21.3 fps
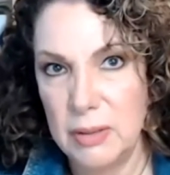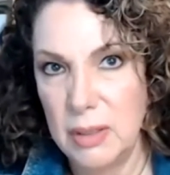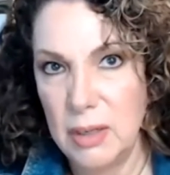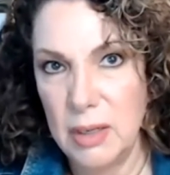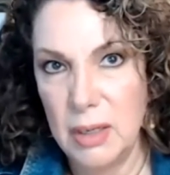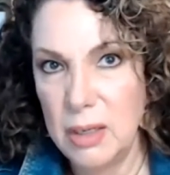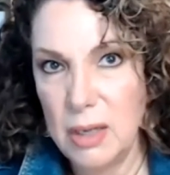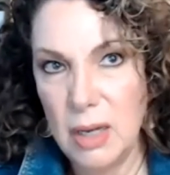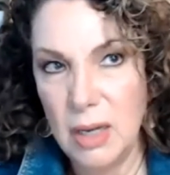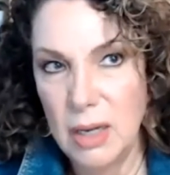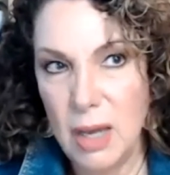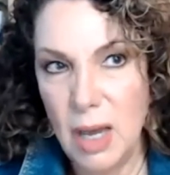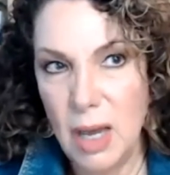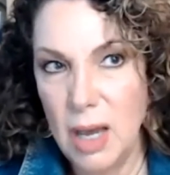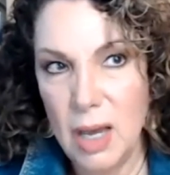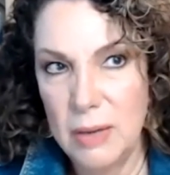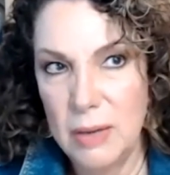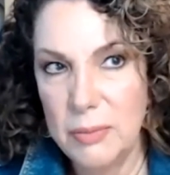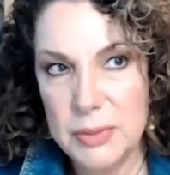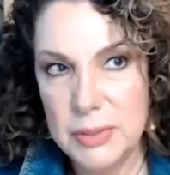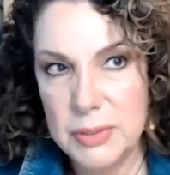
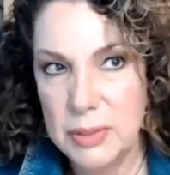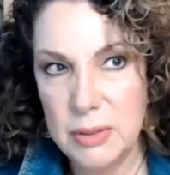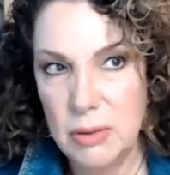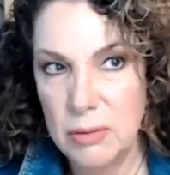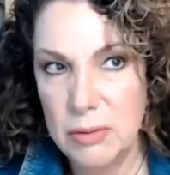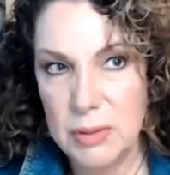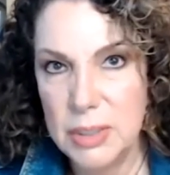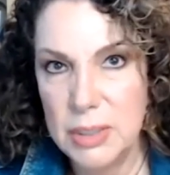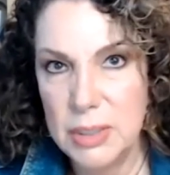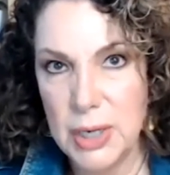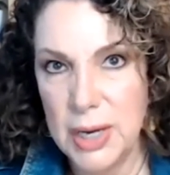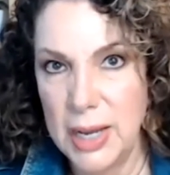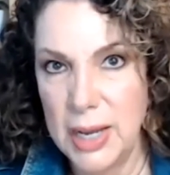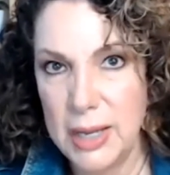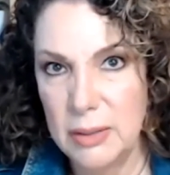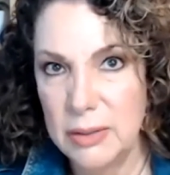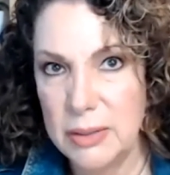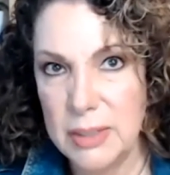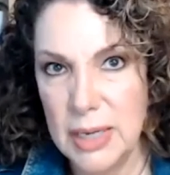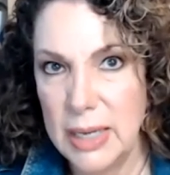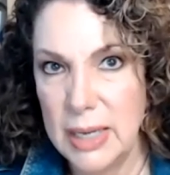I was an only
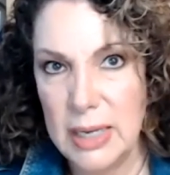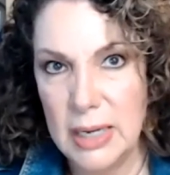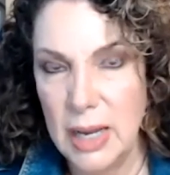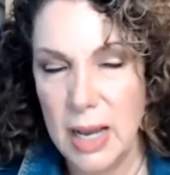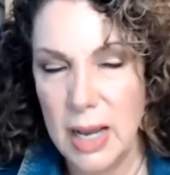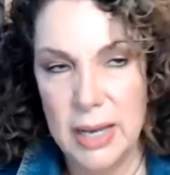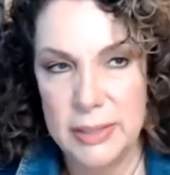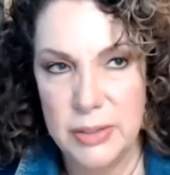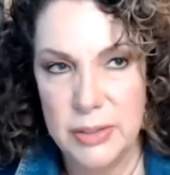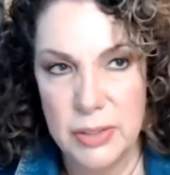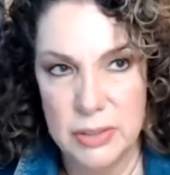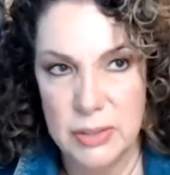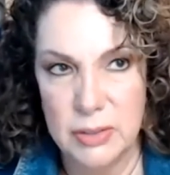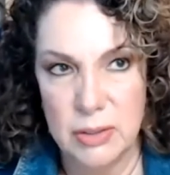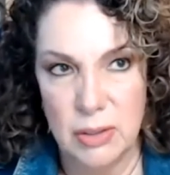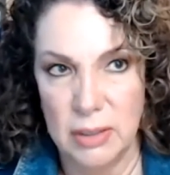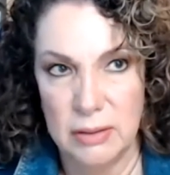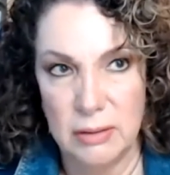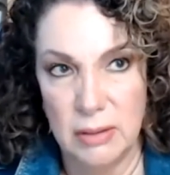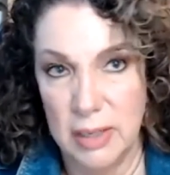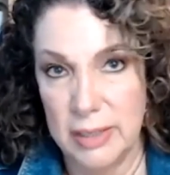child, and I just
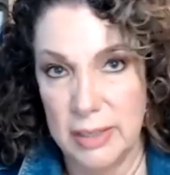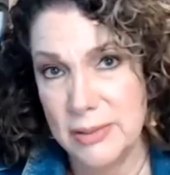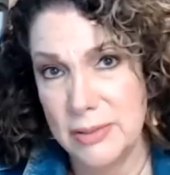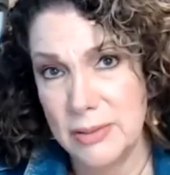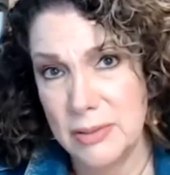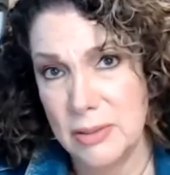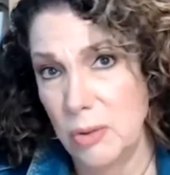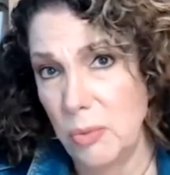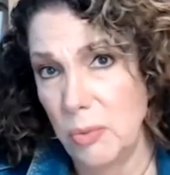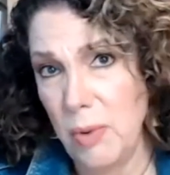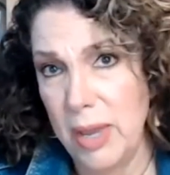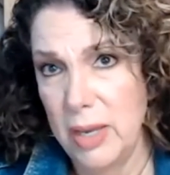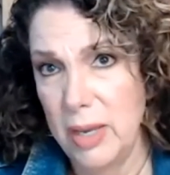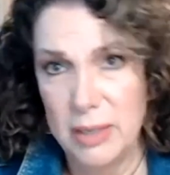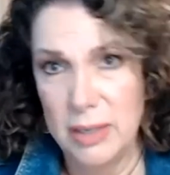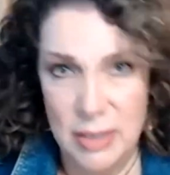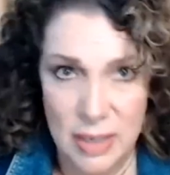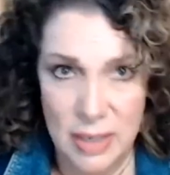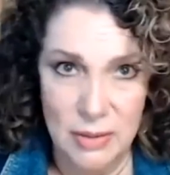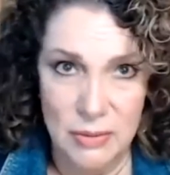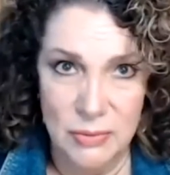thought that's the way
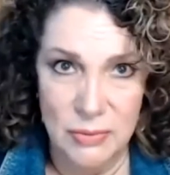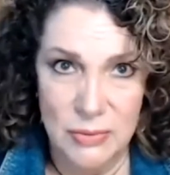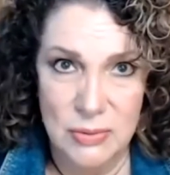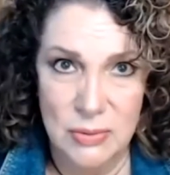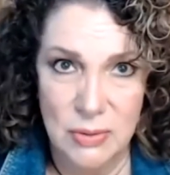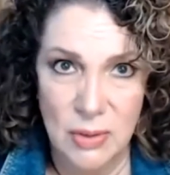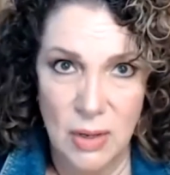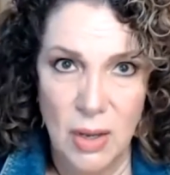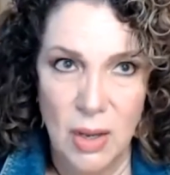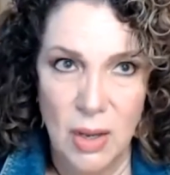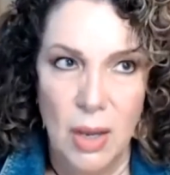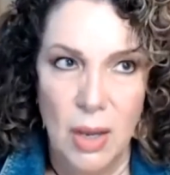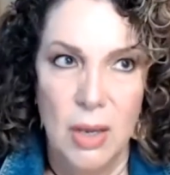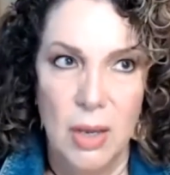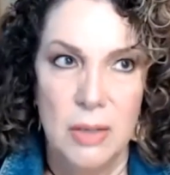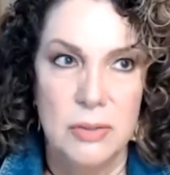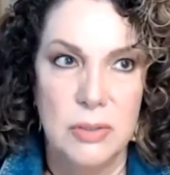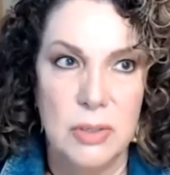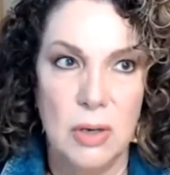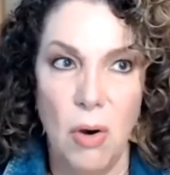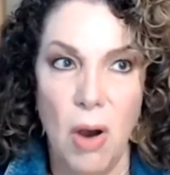it is.
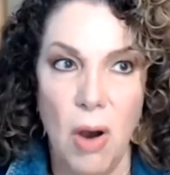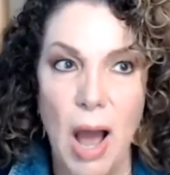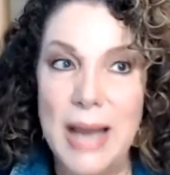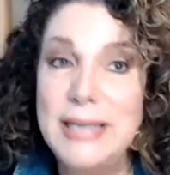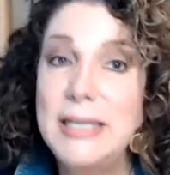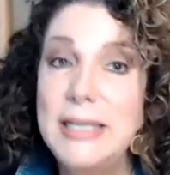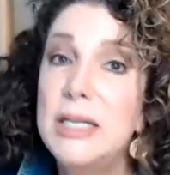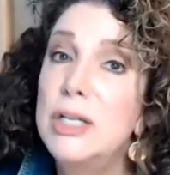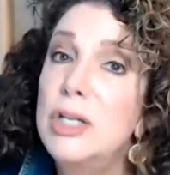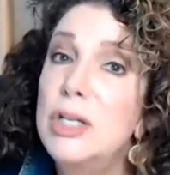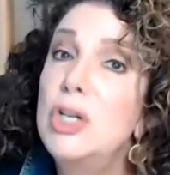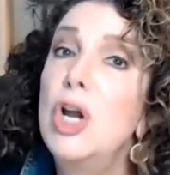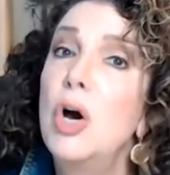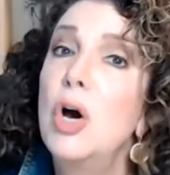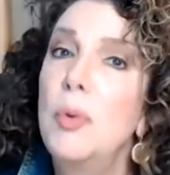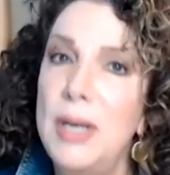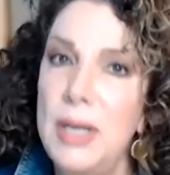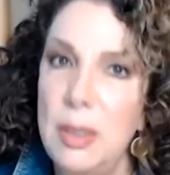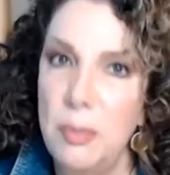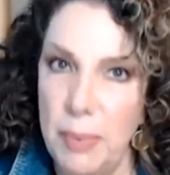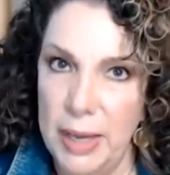So I didn't
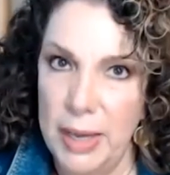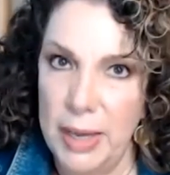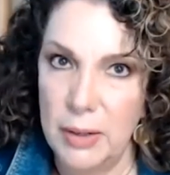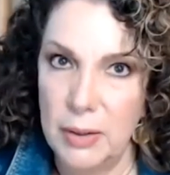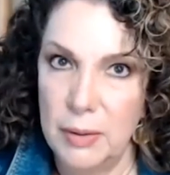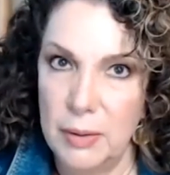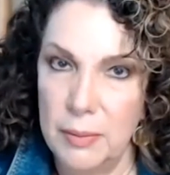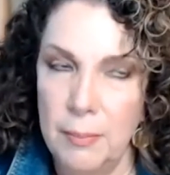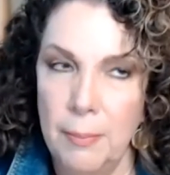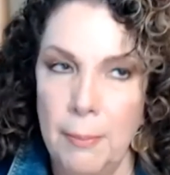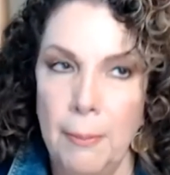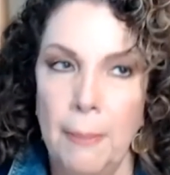know any better.